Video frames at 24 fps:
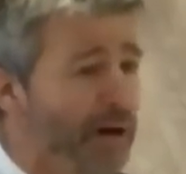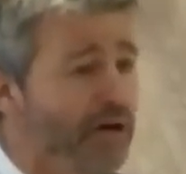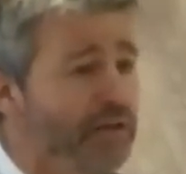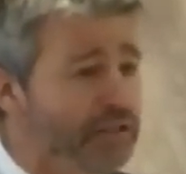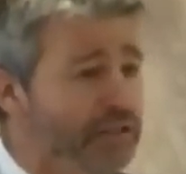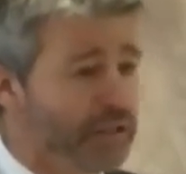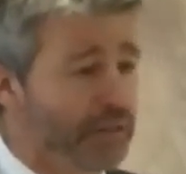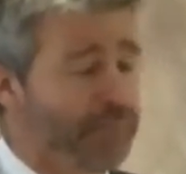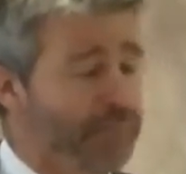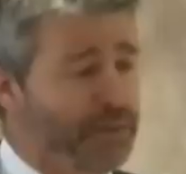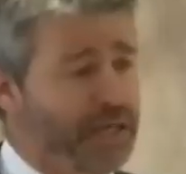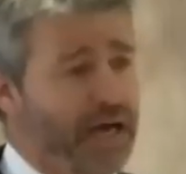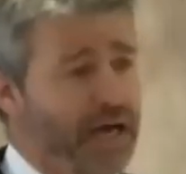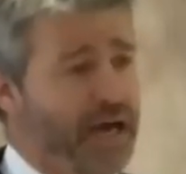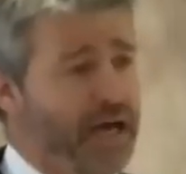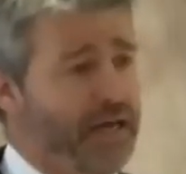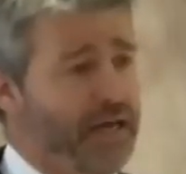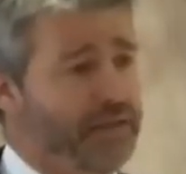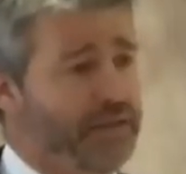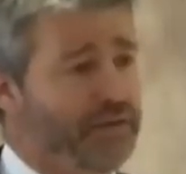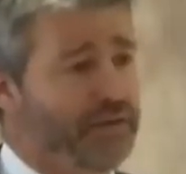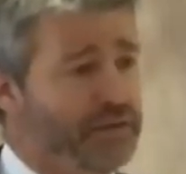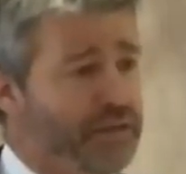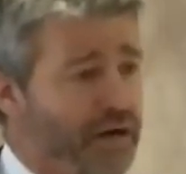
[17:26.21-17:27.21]

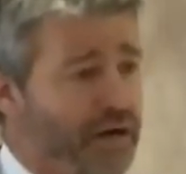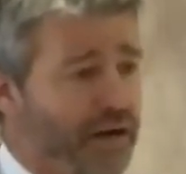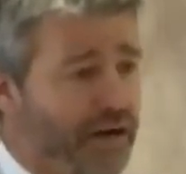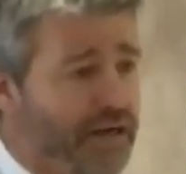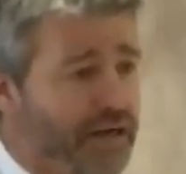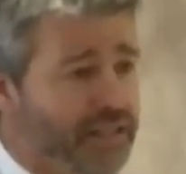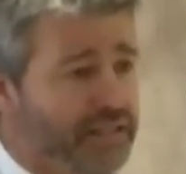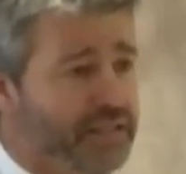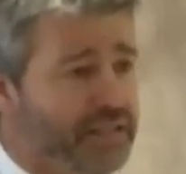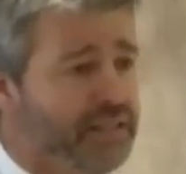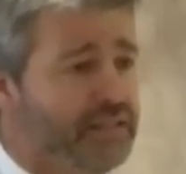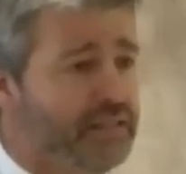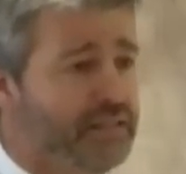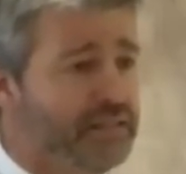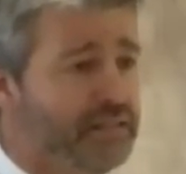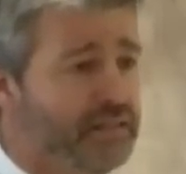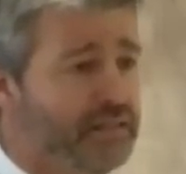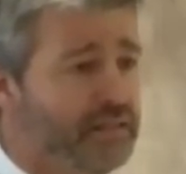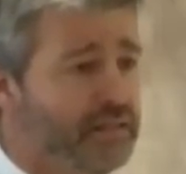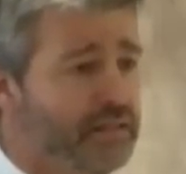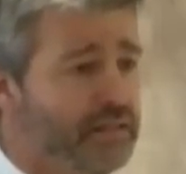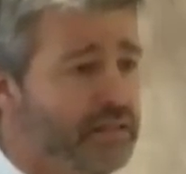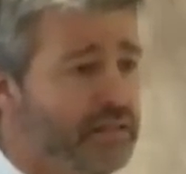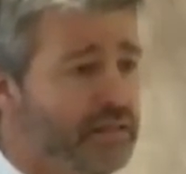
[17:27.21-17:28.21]
multiplied, O God.
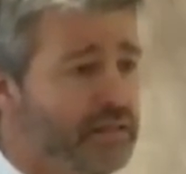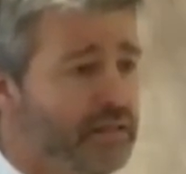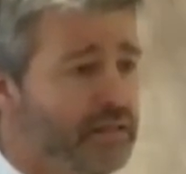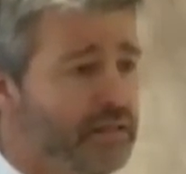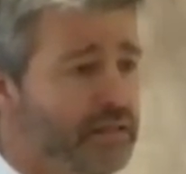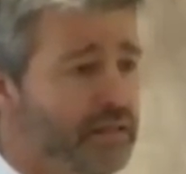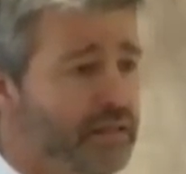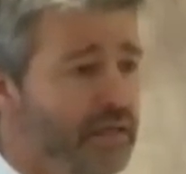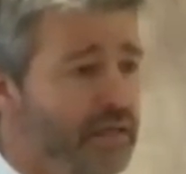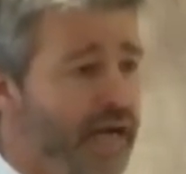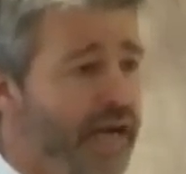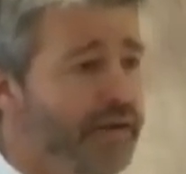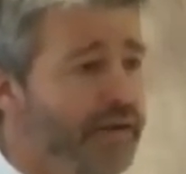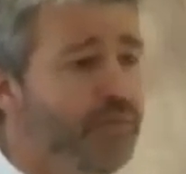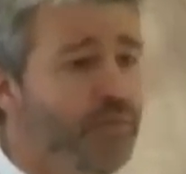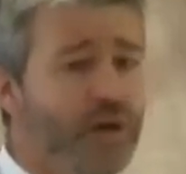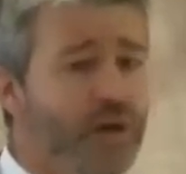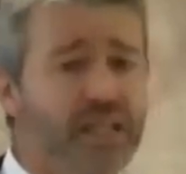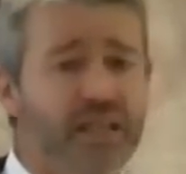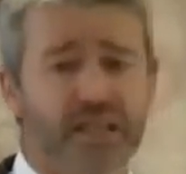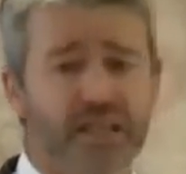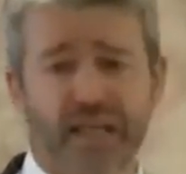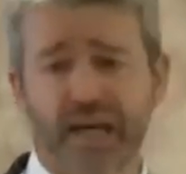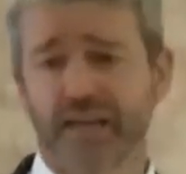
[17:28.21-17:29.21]
And
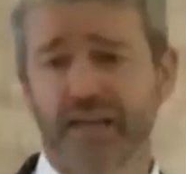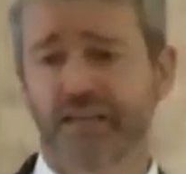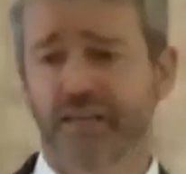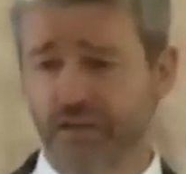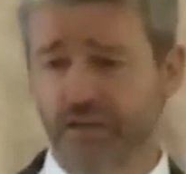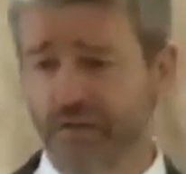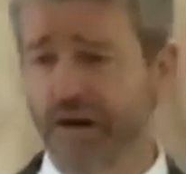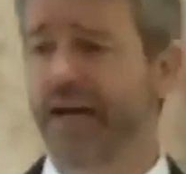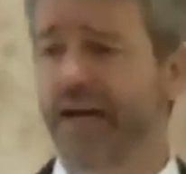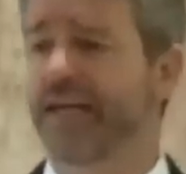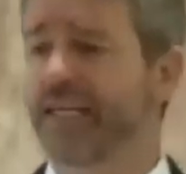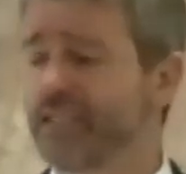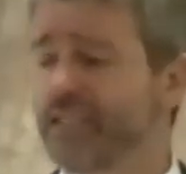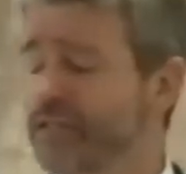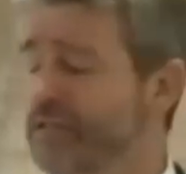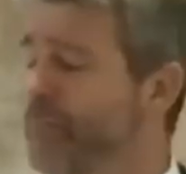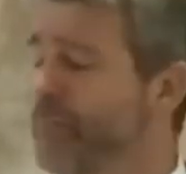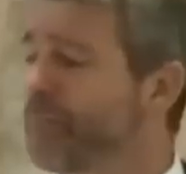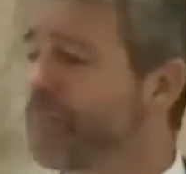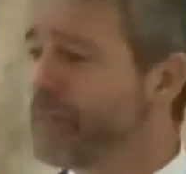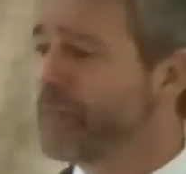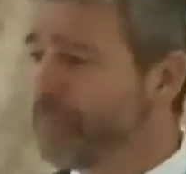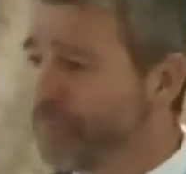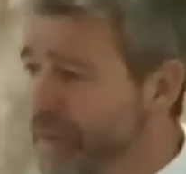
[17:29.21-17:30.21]
with that grace,
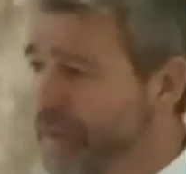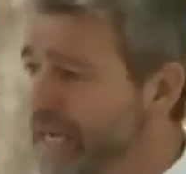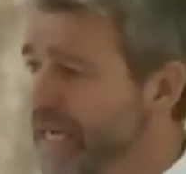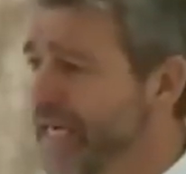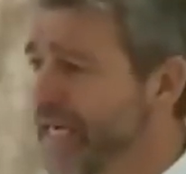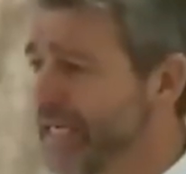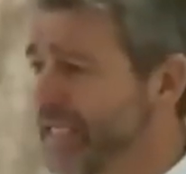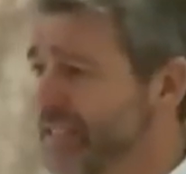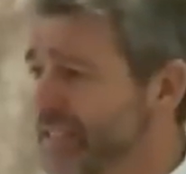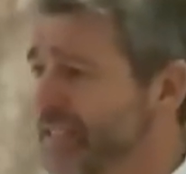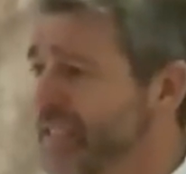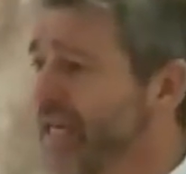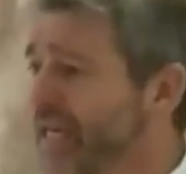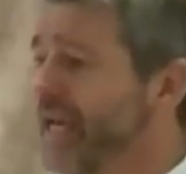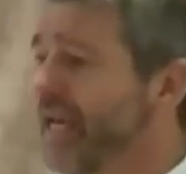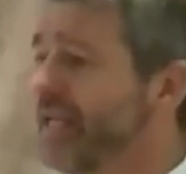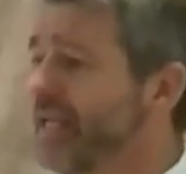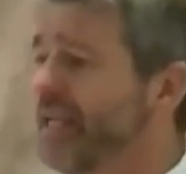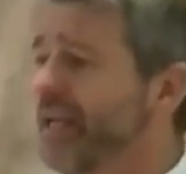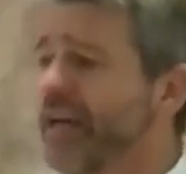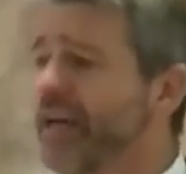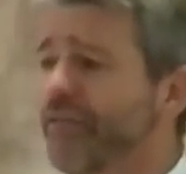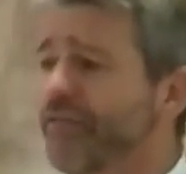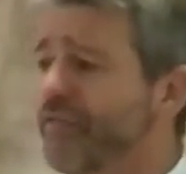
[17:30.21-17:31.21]
peace
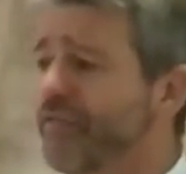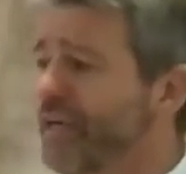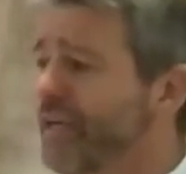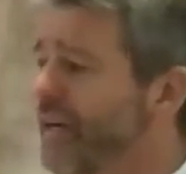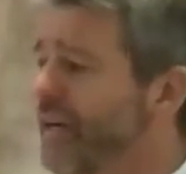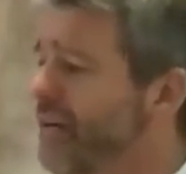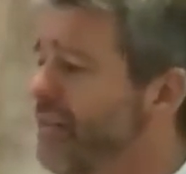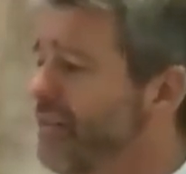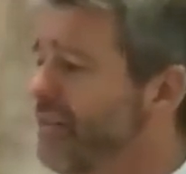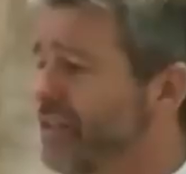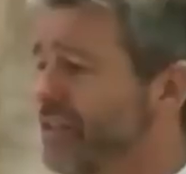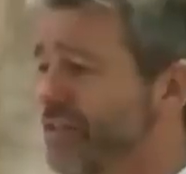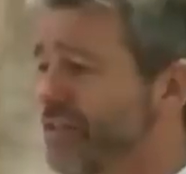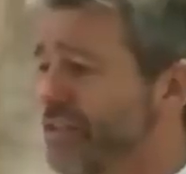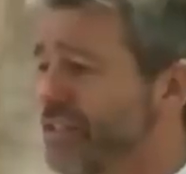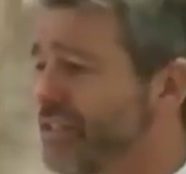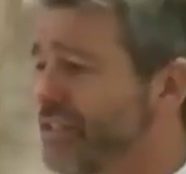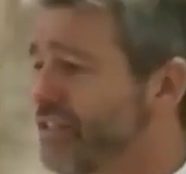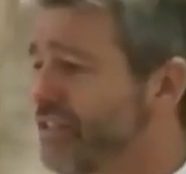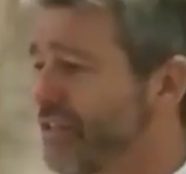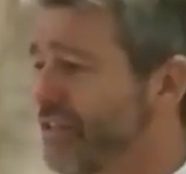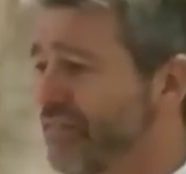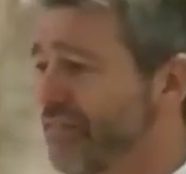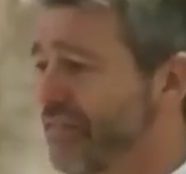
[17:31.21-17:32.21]
and every other
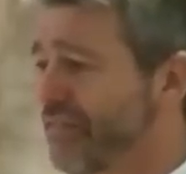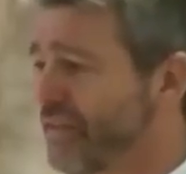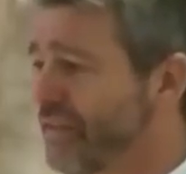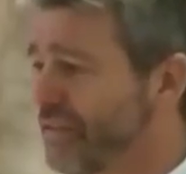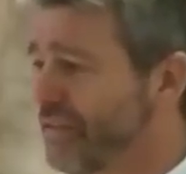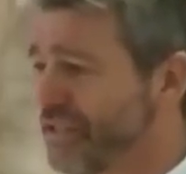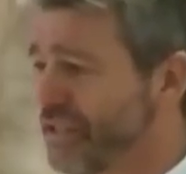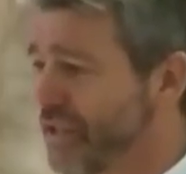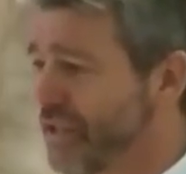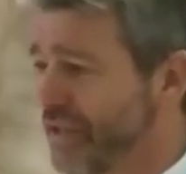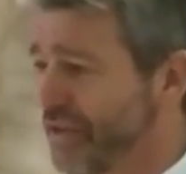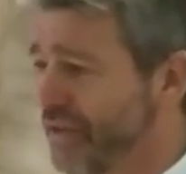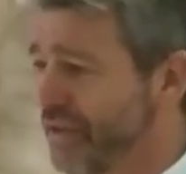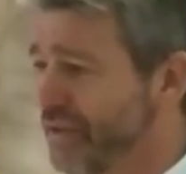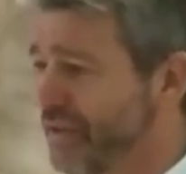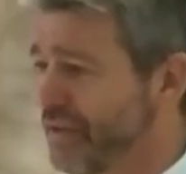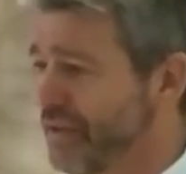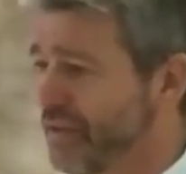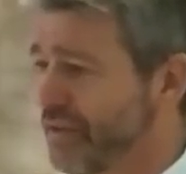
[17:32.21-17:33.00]
Christian virtue.